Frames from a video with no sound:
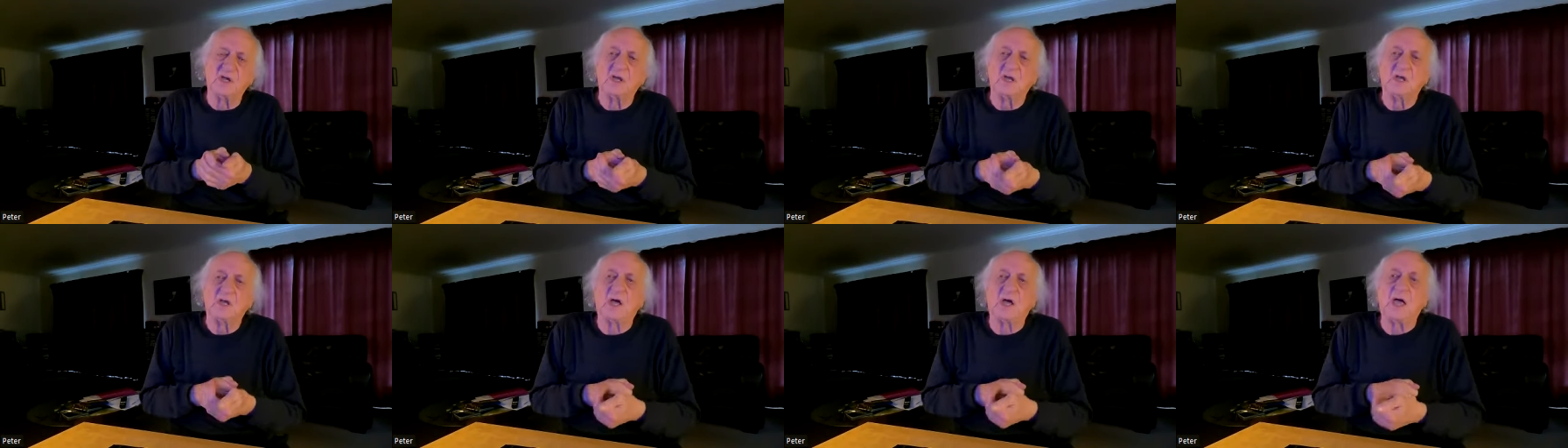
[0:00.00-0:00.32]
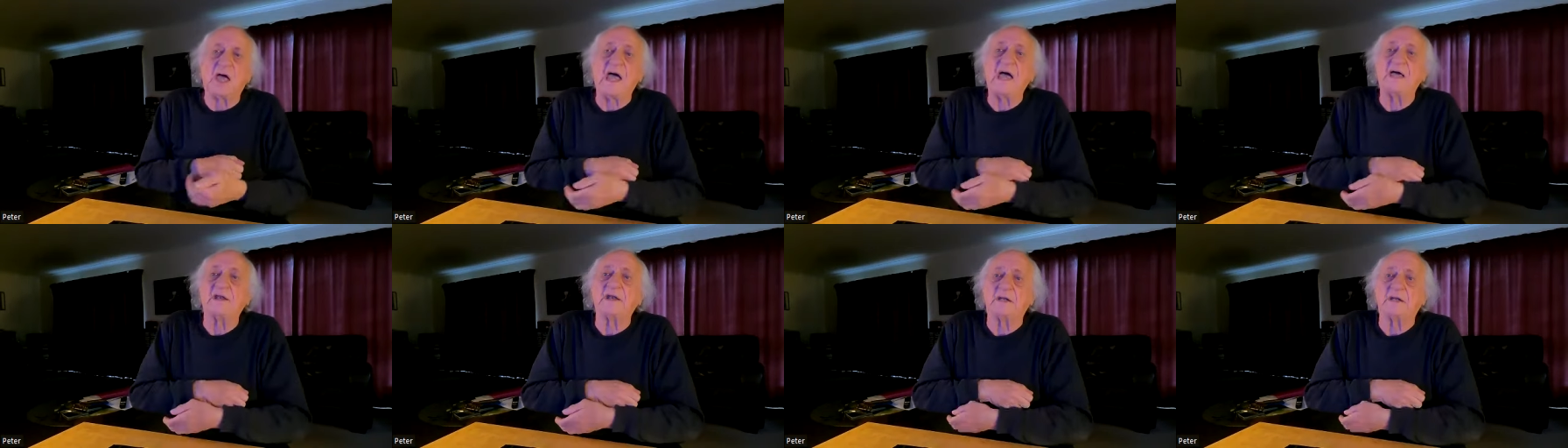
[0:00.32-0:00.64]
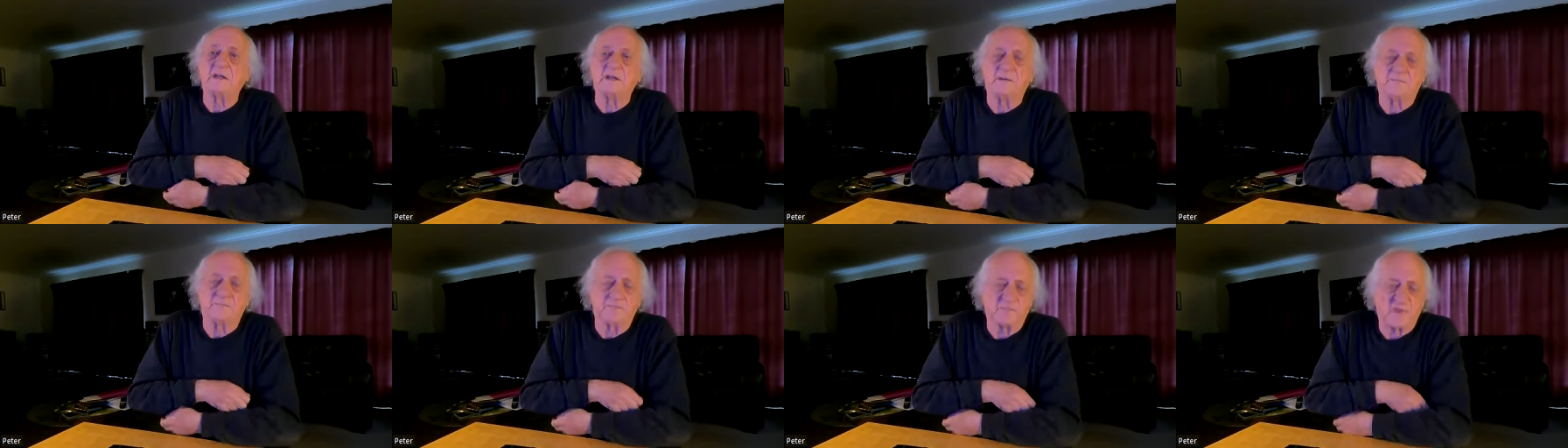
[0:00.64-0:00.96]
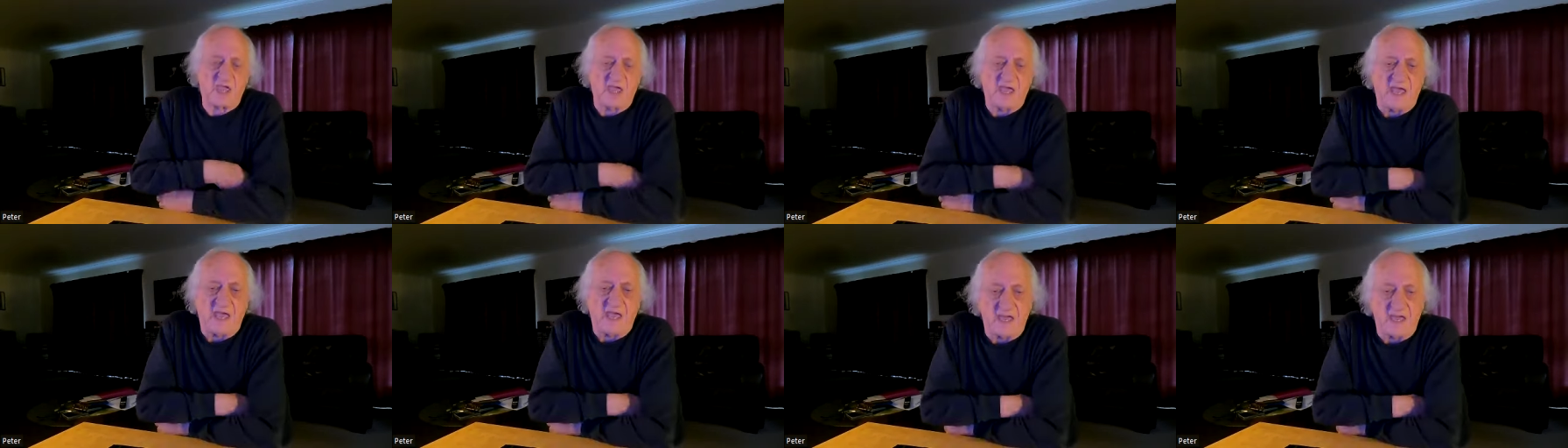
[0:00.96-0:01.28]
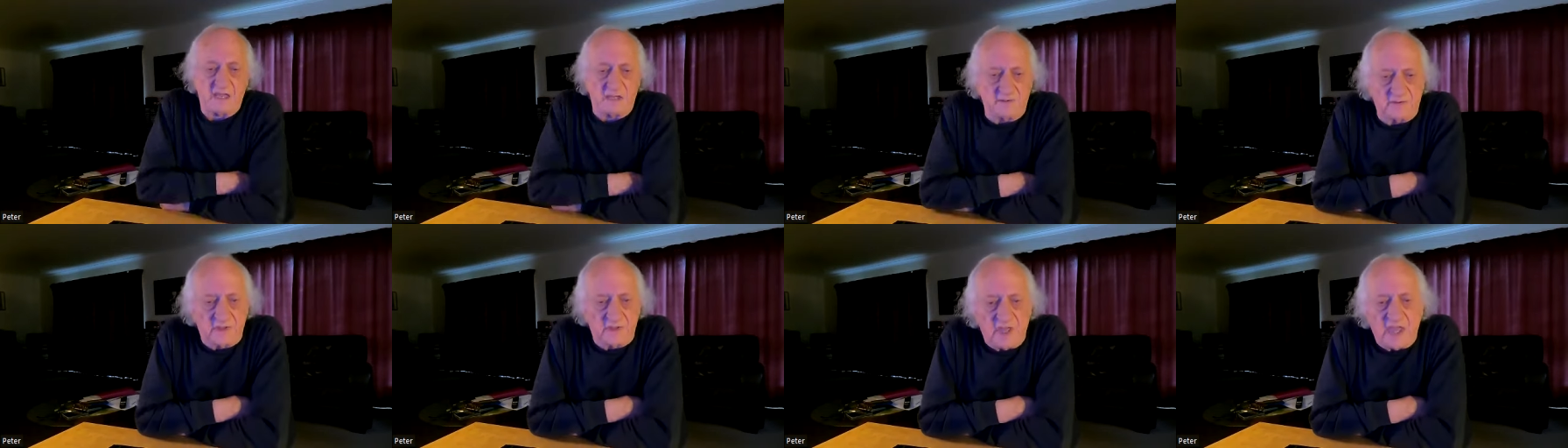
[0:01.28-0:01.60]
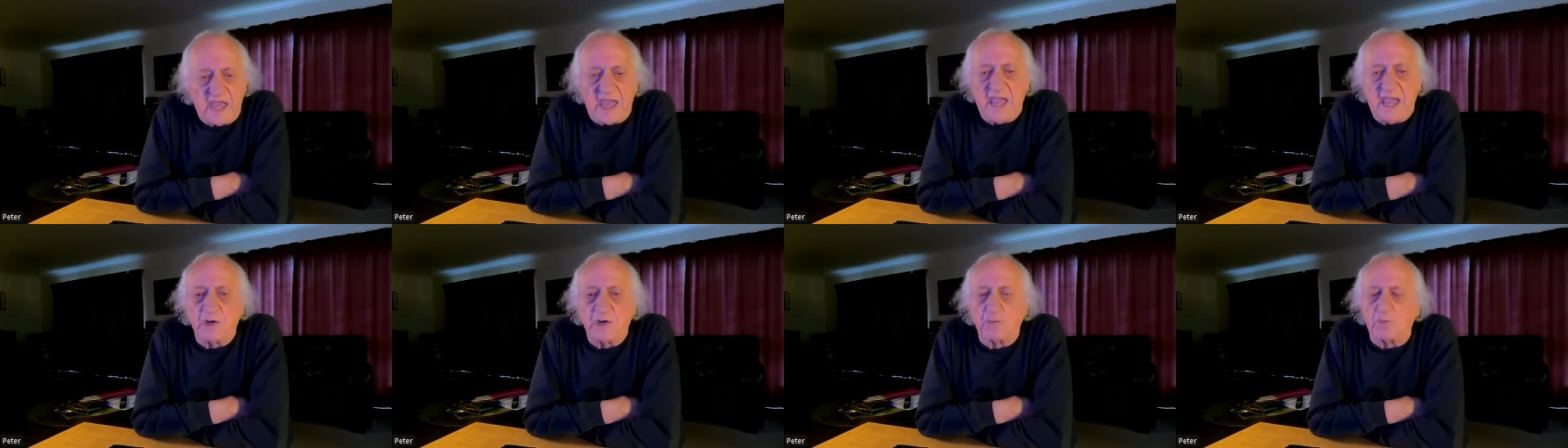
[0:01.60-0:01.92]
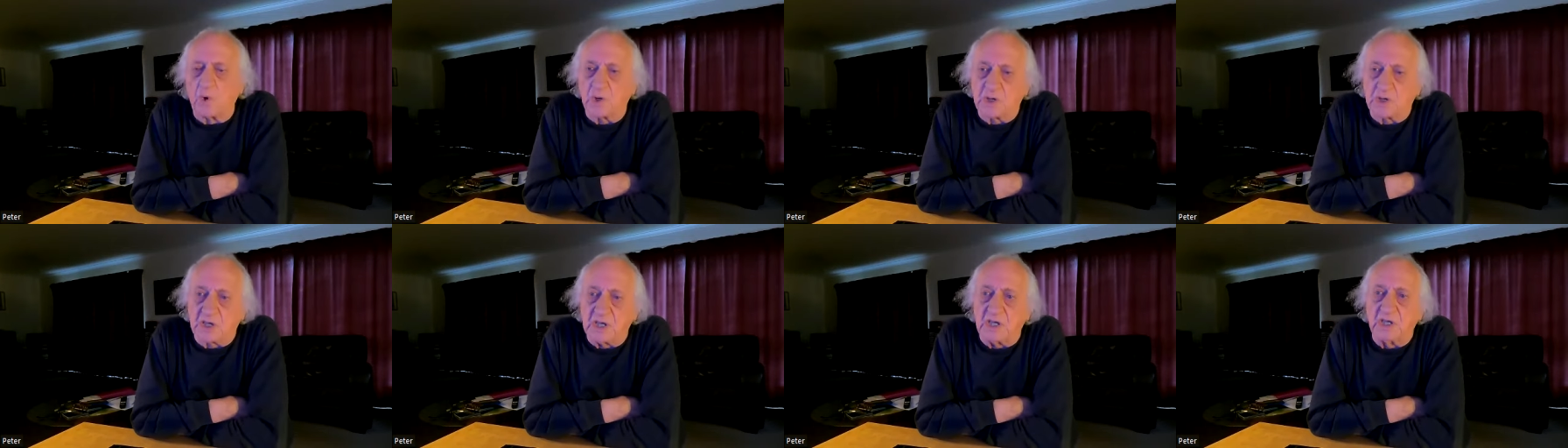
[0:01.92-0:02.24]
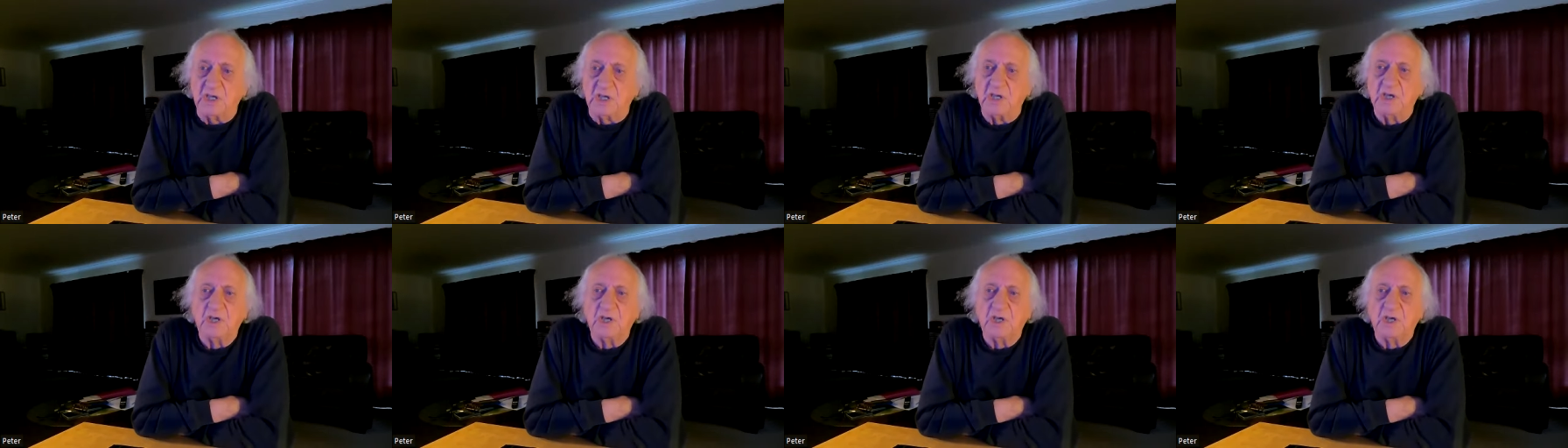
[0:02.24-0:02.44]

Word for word: and Anne Wookie,